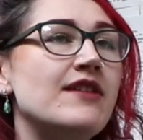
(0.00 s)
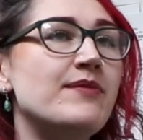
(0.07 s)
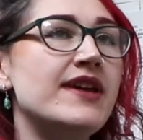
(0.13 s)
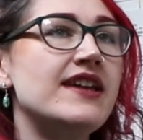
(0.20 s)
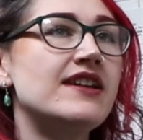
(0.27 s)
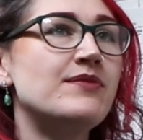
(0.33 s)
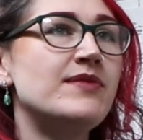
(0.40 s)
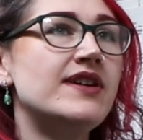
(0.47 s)

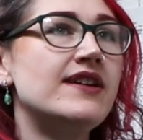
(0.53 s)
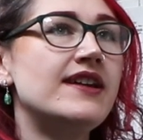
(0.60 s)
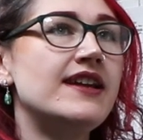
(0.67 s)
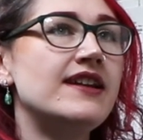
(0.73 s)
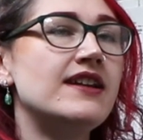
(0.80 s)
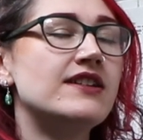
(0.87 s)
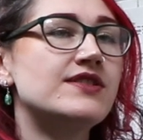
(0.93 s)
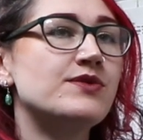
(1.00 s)
Make
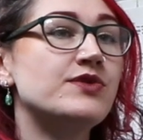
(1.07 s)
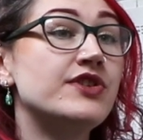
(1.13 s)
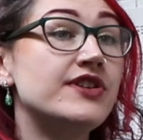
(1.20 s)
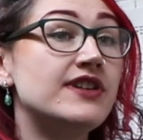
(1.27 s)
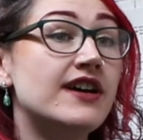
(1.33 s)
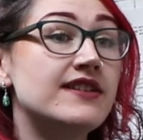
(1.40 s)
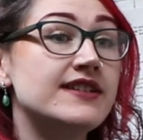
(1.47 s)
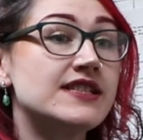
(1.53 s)
my sort of
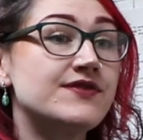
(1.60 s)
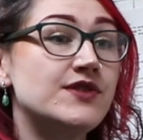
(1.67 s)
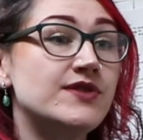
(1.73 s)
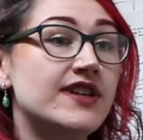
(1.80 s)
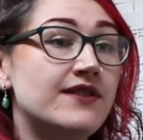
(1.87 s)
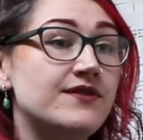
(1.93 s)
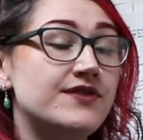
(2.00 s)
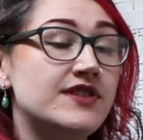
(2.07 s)
new learners feel
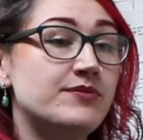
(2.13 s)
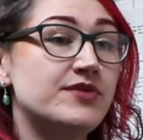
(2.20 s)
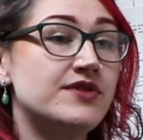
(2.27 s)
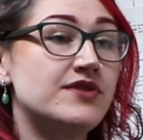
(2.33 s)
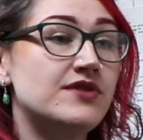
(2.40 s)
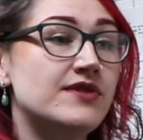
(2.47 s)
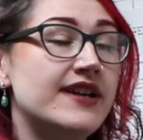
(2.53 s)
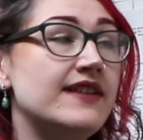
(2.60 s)

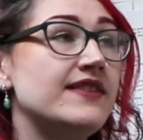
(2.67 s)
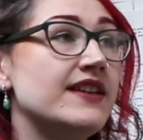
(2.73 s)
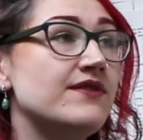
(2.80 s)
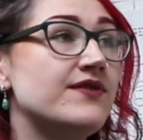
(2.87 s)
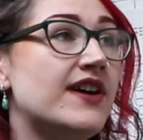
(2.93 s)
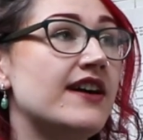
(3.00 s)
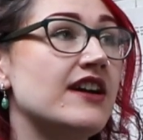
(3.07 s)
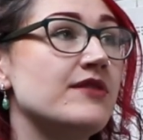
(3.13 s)
comfortable in the
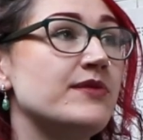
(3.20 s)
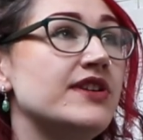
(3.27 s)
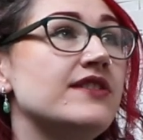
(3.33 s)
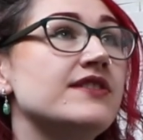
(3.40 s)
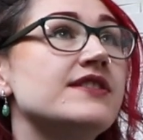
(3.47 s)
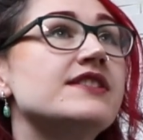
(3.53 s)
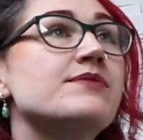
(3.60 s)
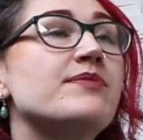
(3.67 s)

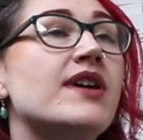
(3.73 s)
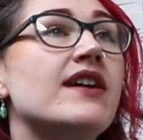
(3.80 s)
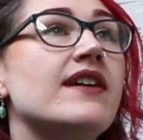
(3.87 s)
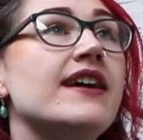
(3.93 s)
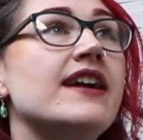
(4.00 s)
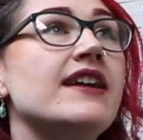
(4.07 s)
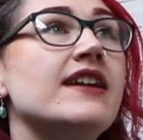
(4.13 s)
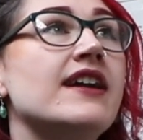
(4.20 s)
environment
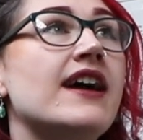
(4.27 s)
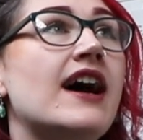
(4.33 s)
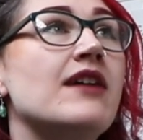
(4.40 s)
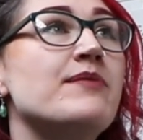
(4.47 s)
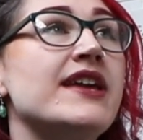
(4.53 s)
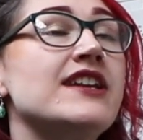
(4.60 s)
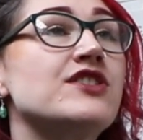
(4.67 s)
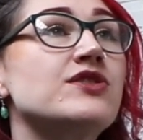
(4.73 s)
by
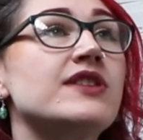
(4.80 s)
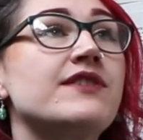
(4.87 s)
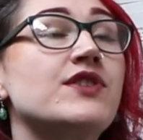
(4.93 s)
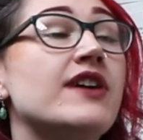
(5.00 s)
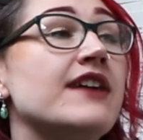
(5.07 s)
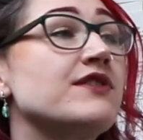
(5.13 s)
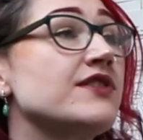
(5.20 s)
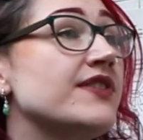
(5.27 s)
making sure they've
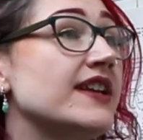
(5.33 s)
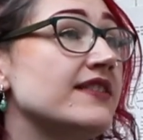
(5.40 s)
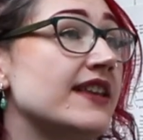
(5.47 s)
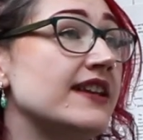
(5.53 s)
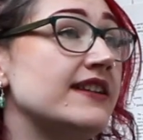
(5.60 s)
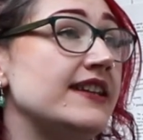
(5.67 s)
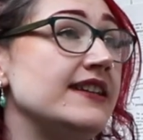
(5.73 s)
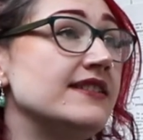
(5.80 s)
got everything
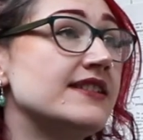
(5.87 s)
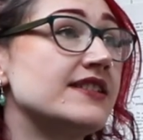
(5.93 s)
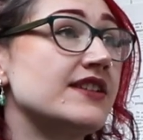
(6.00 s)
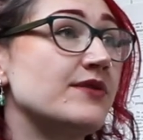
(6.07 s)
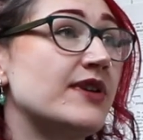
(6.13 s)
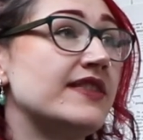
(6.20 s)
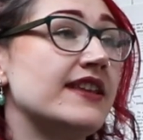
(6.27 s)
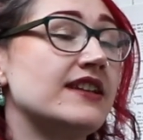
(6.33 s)
they need.
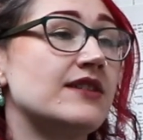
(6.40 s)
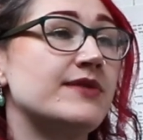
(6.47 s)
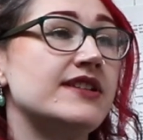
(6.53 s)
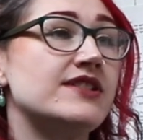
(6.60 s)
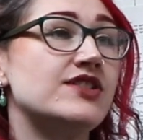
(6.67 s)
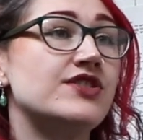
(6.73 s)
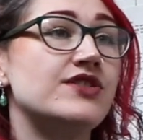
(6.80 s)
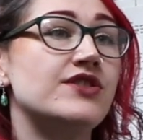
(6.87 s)
So when they come
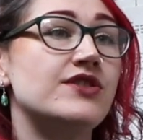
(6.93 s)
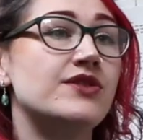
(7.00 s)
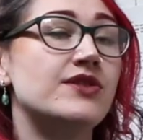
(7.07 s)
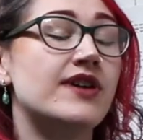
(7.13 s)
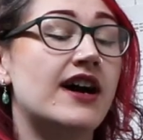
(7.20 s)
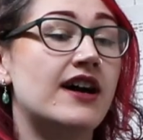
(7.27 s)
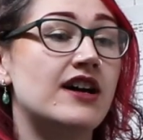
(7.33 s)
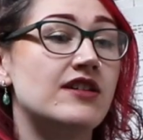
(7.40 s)

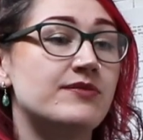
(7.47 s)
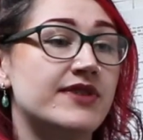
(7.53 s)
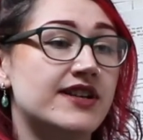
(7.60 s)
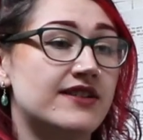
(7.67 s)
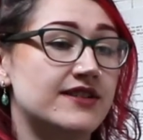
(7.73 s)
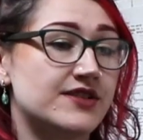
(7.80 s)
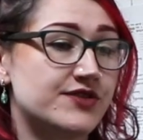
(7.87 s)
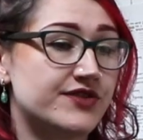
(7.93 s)
into my
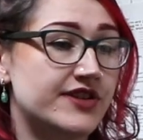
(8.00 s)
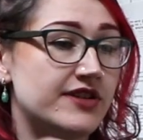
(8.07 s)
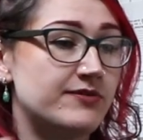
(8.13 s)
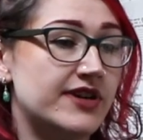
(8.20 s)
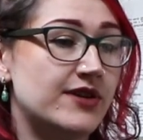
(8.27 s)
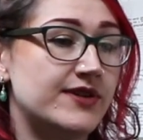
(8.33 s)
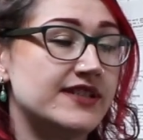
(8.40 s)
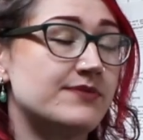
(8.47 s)

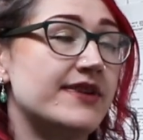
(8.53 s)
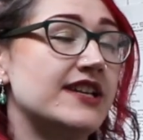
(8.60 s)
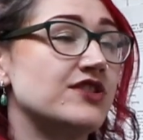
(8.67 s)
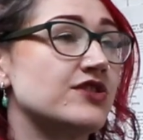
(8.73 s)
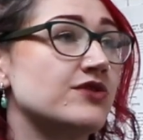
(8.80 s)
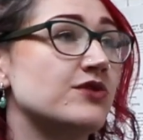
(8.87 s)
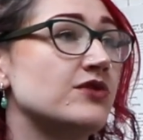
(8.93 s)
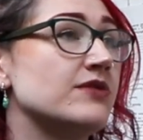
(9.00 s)
classroom, I always make
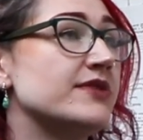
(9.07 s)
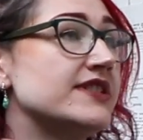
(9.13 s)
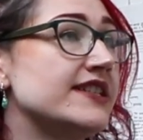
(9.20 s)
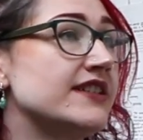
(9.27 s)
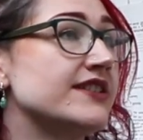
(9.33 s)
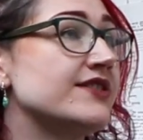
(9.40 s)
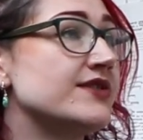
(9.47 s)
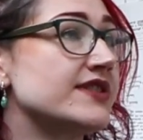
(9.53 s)
sure all the
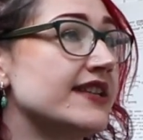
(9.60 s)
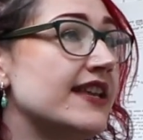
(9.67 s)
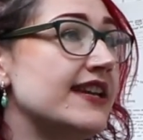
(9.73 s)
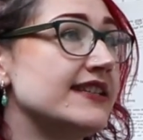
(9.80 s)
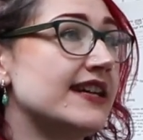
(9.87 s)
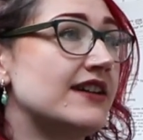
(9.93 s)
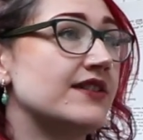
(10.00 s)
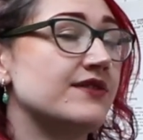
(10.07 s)
materials are
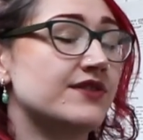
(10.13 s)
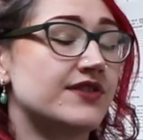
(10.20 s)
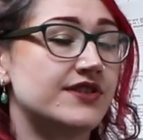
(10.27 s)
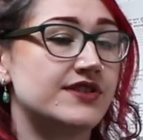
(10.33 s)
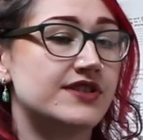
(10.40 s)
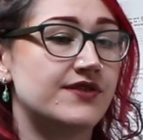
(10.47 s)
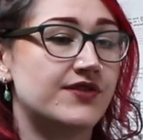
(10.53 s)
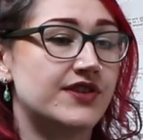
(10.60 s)
laid out in
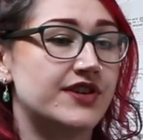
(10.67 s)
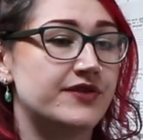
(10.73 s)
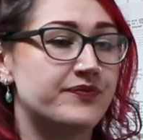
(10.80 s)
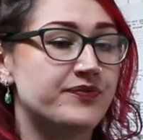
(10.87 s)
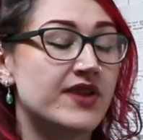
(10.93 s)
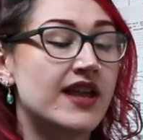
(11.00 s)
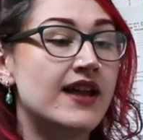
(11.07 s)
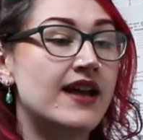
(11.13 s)
front of
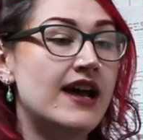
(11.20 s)
them.